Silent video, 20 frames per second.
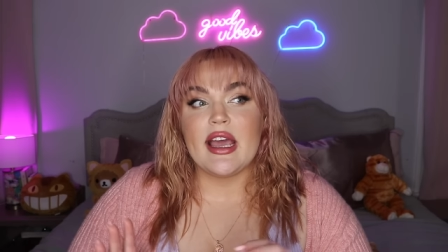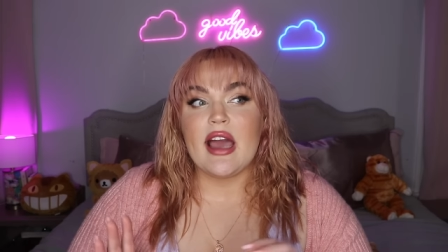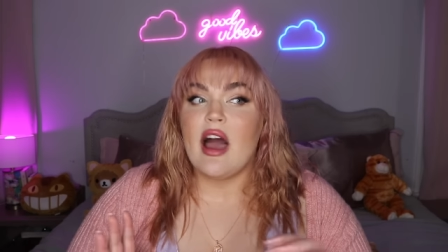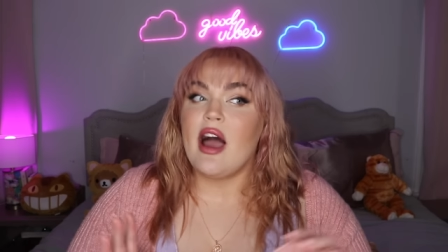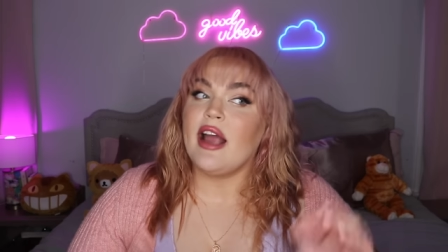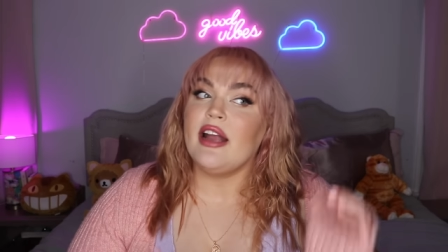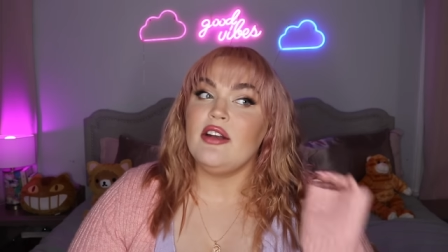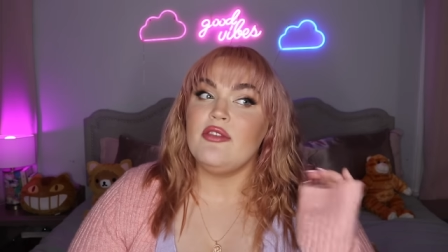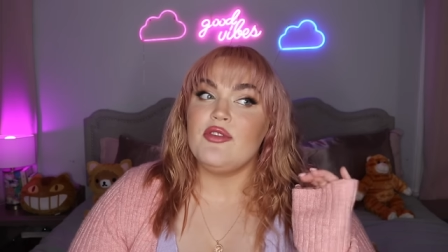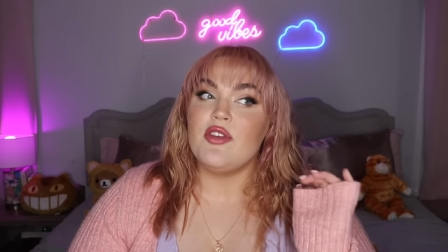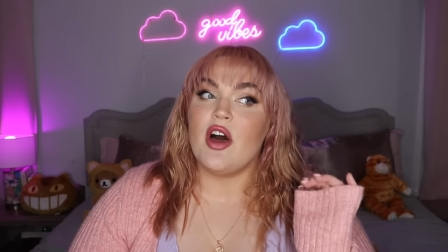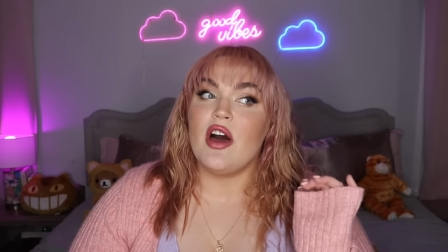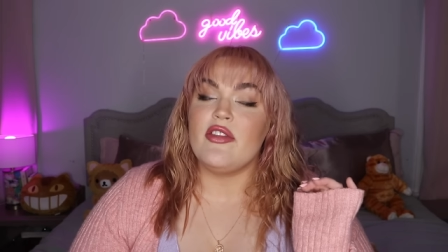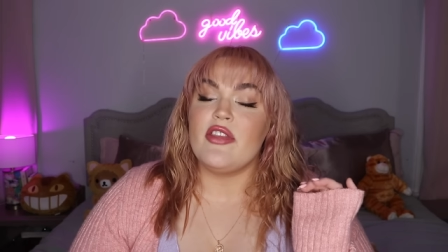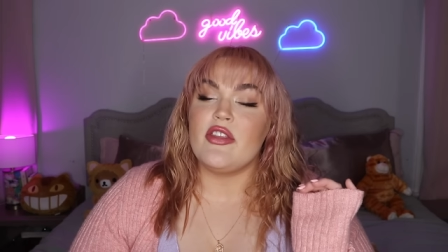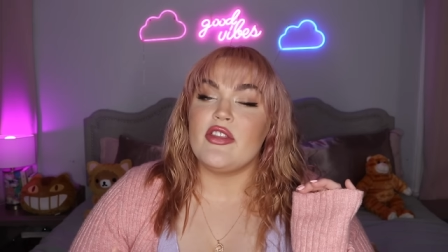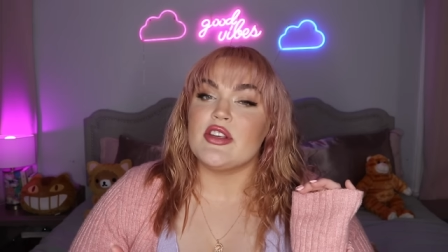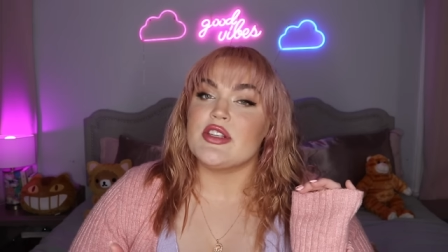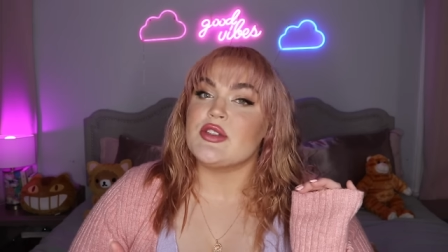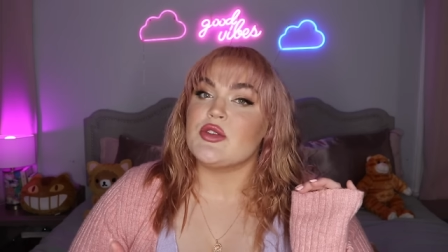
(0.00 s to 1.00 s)
kind of thought
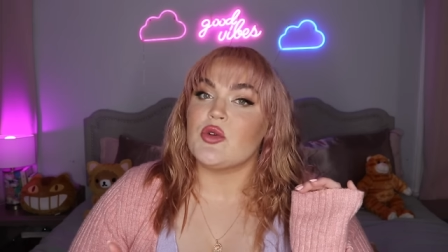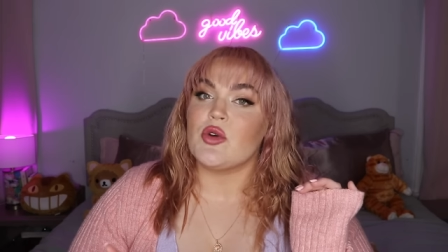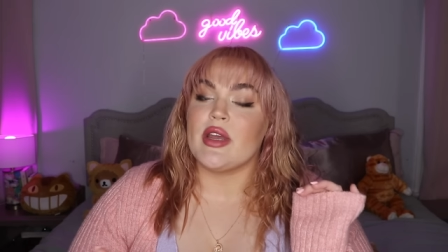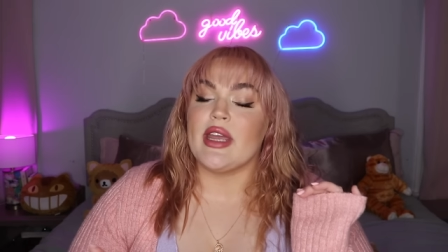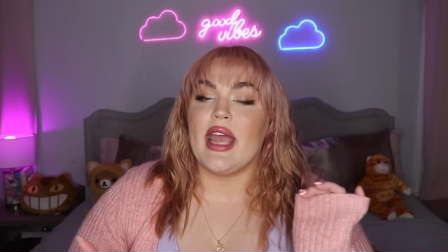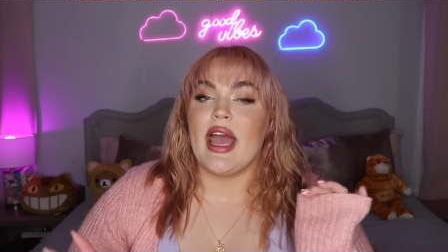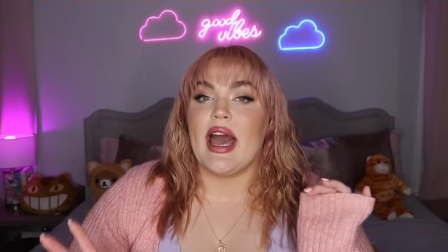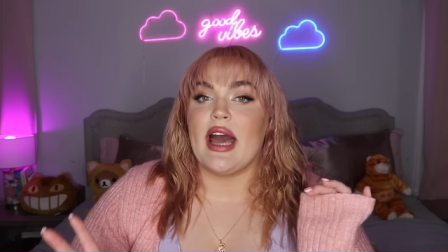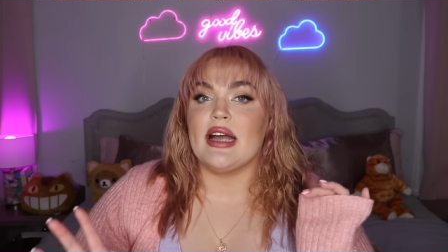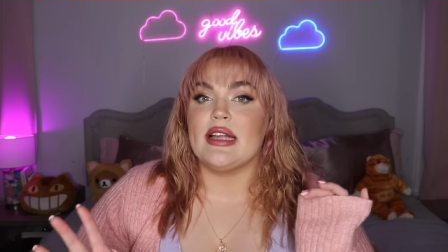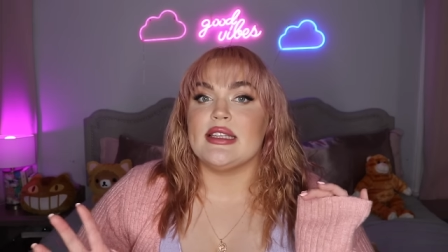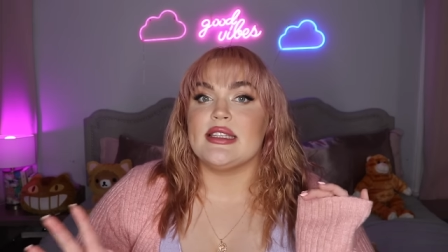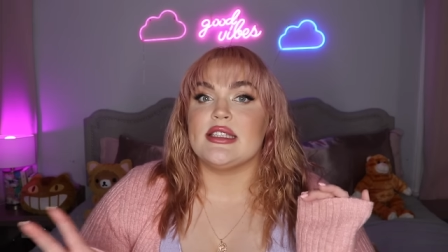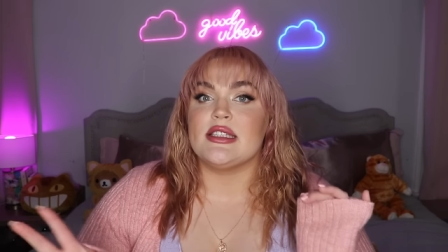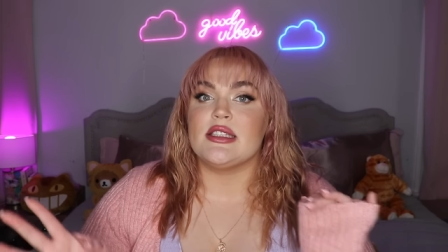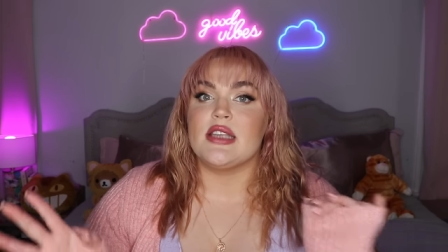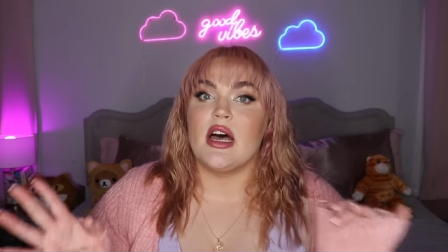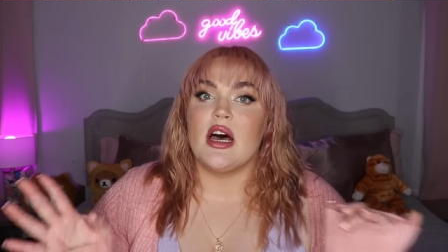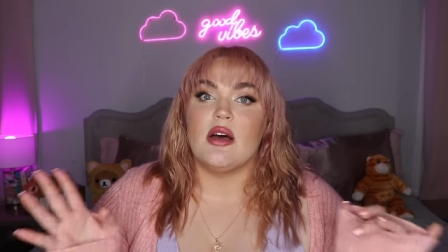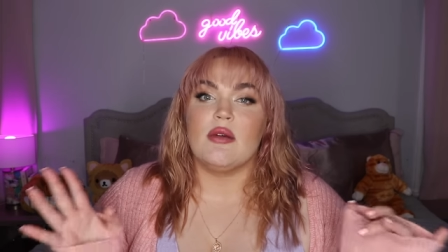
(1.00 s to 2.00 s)
that the story had
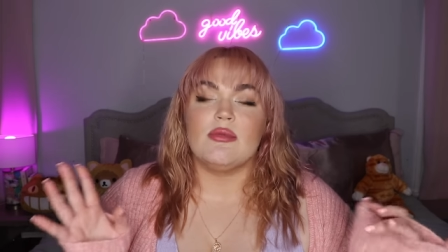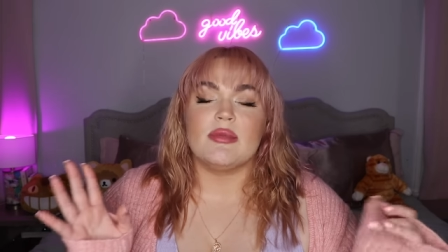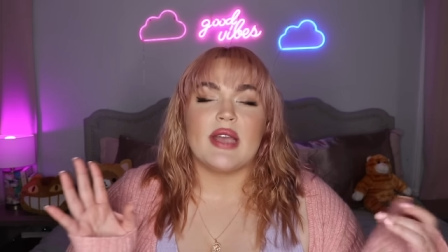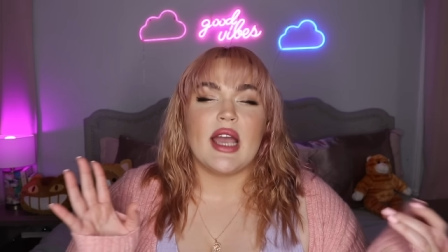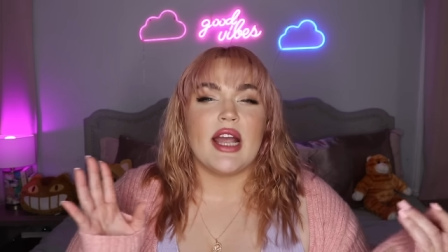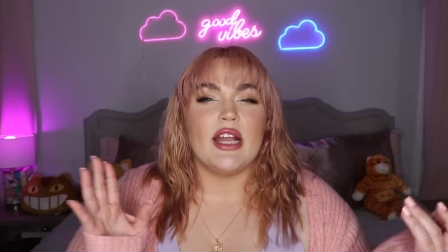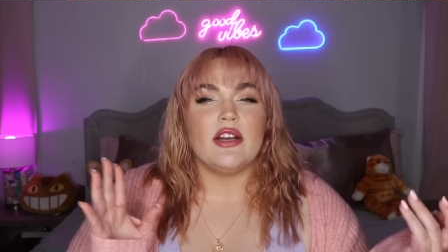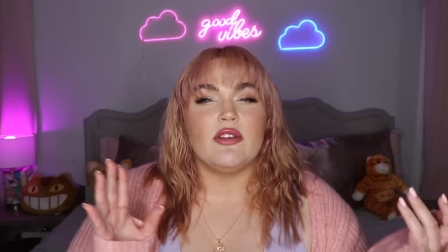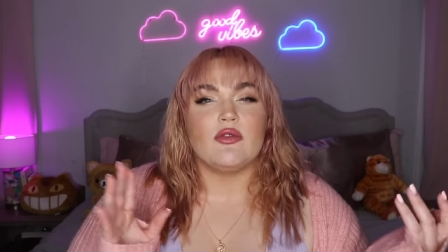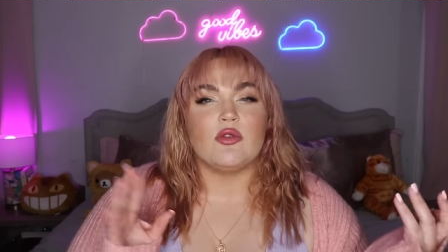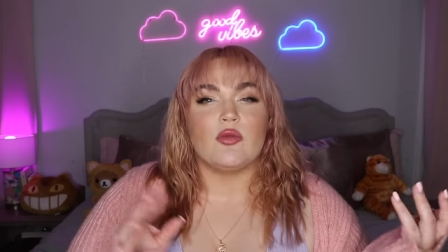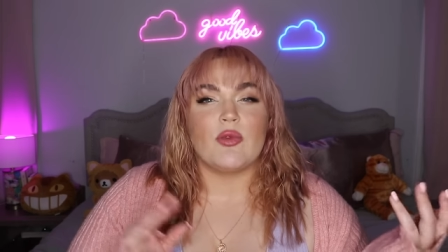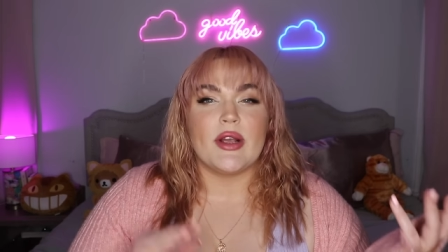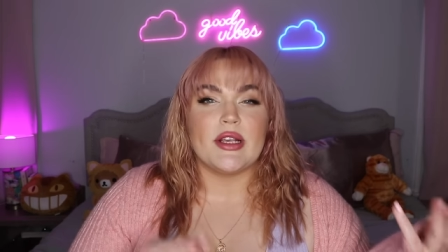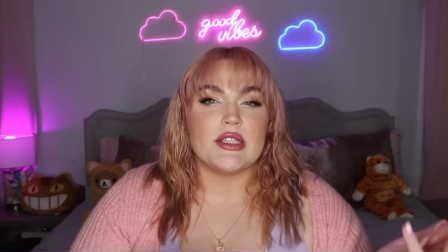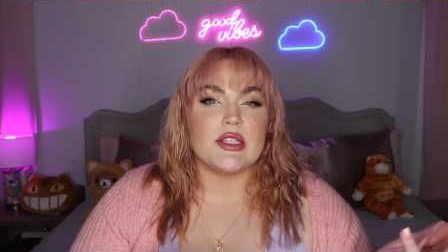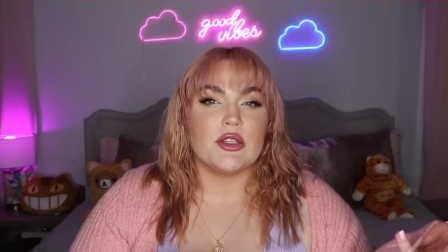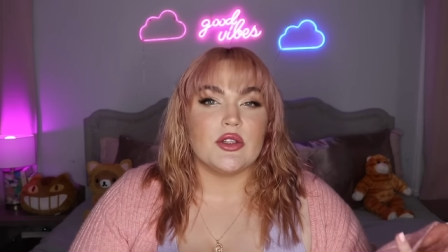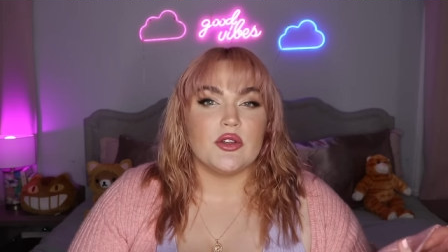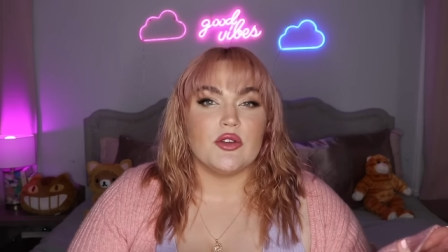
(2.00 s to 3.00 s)
some kind of
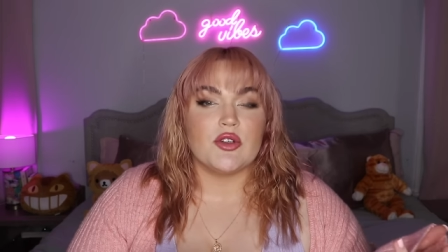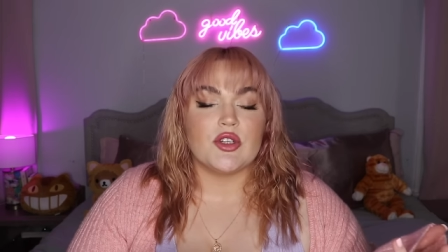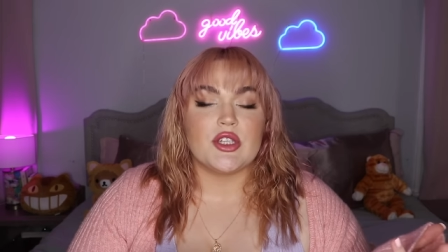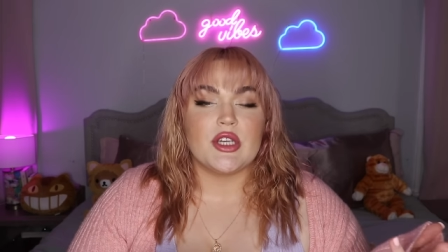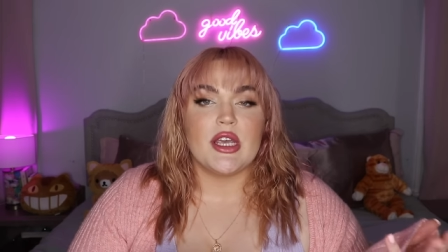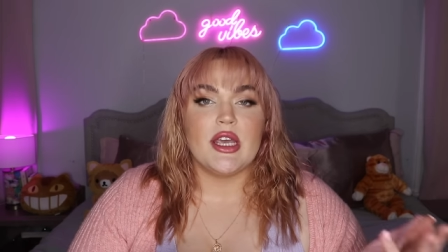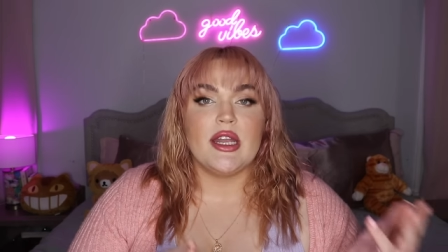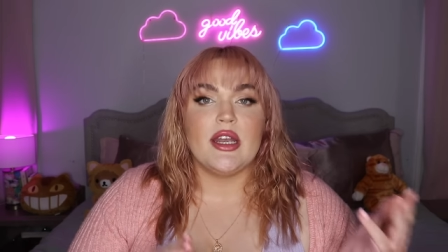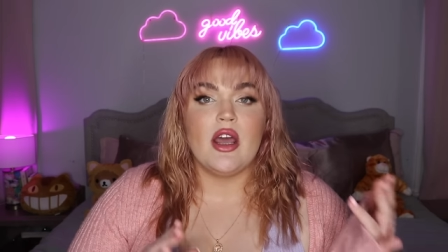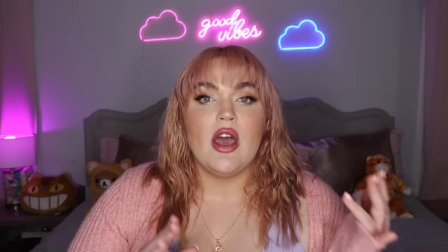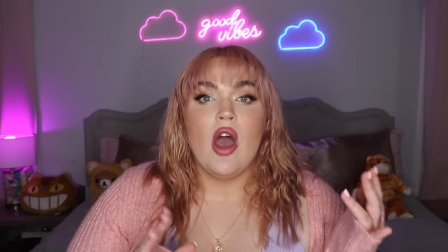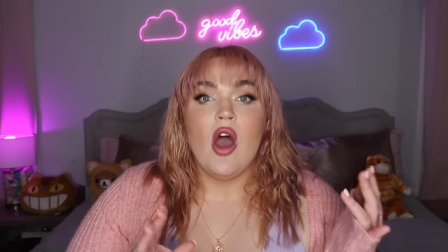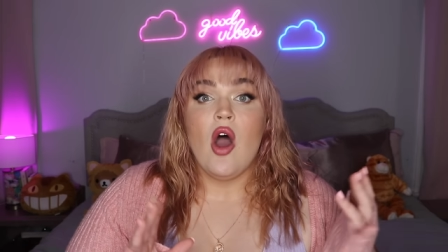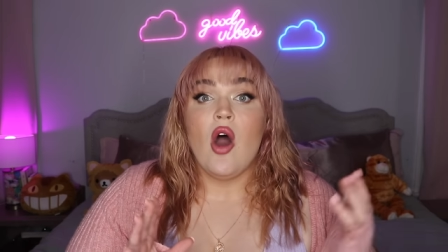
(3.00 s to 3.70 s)
resolution,